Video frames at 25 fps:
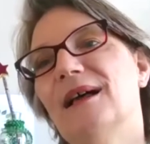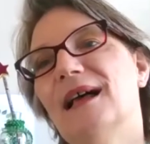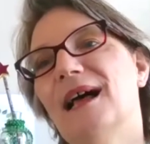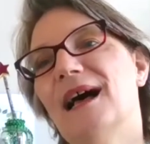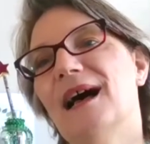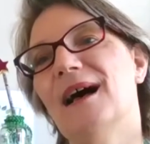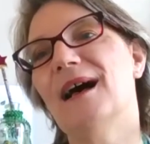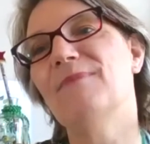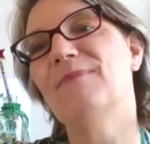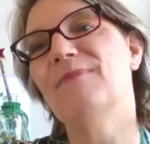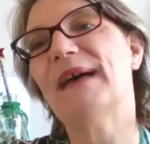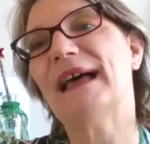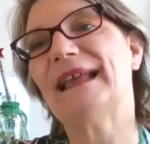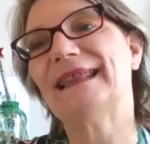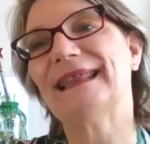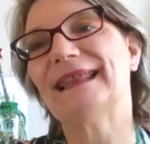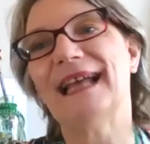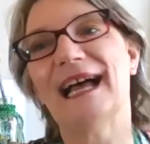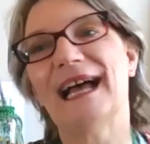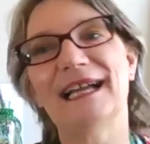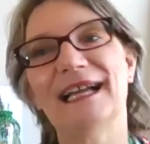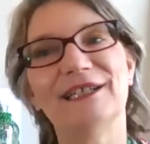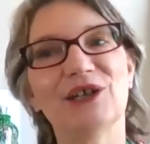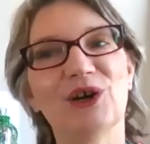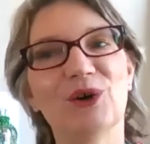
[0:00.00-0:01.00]
Beth,
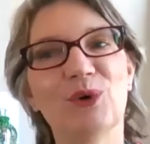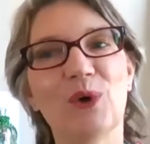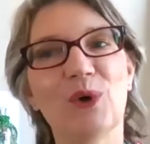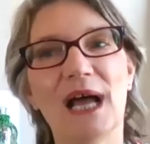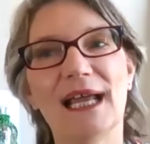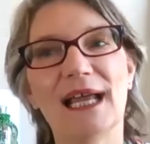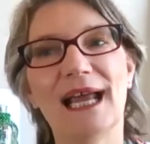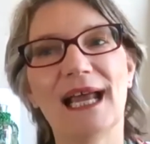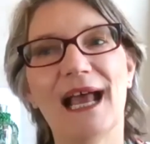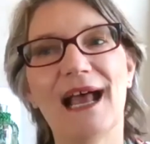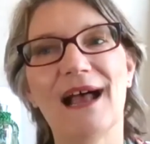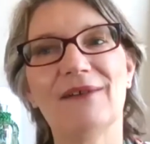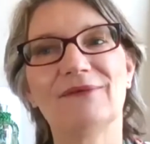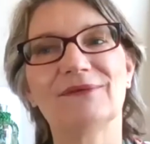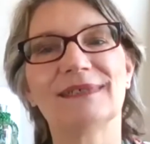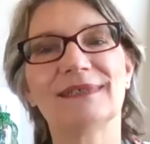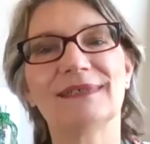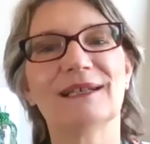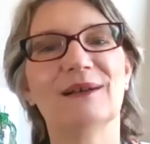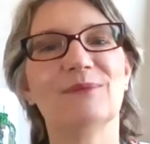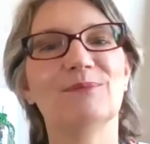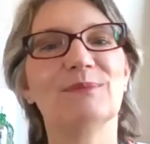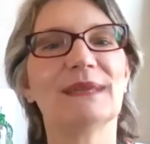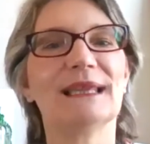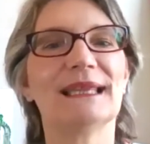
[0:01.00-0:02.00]
I know I have
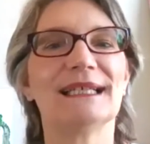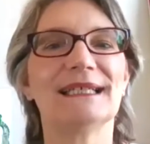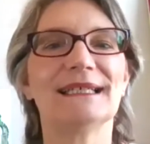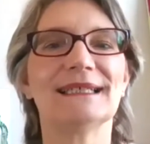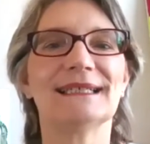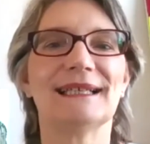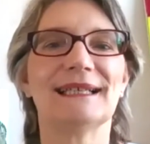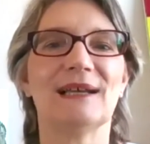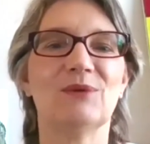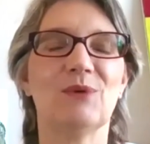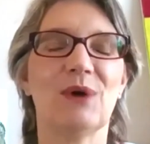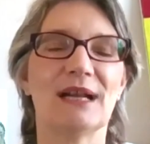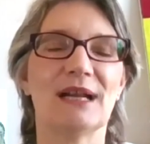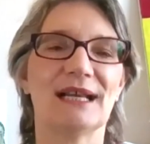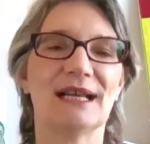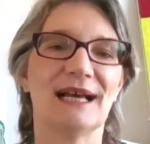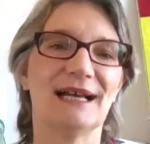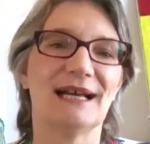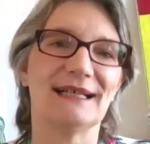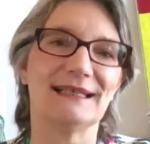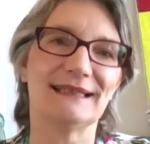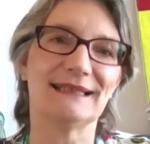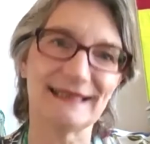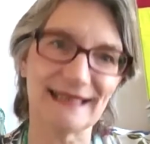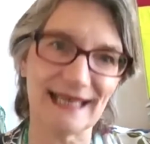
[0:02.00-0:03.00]
some things I want to
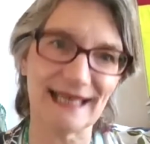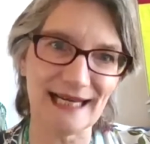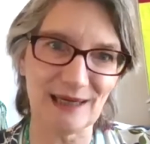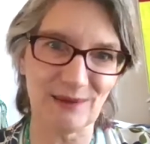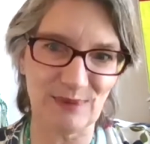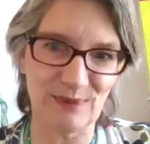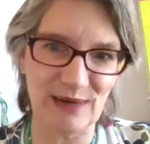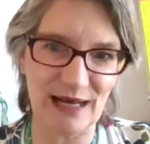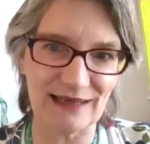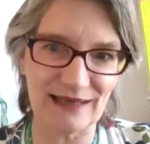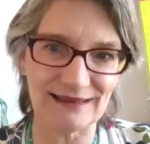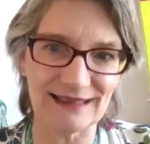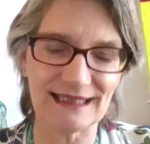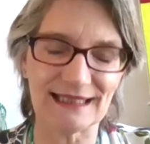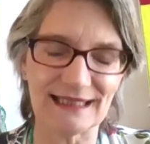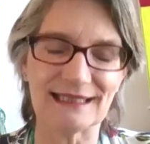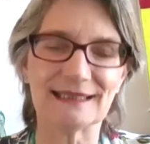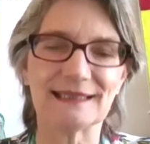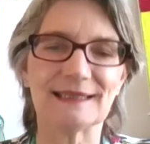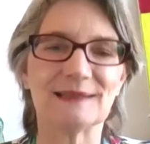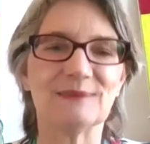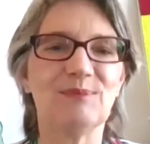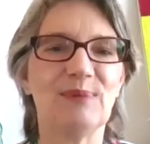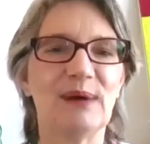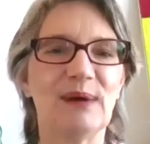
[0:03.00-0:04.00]
say about
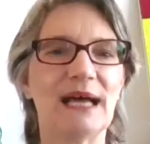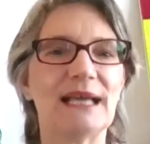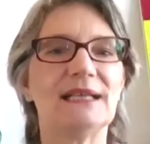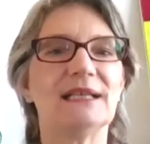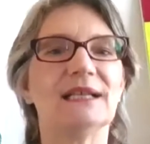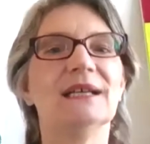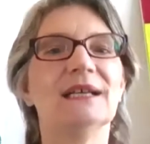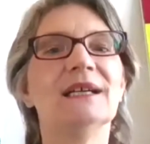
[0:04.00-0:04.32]
this, but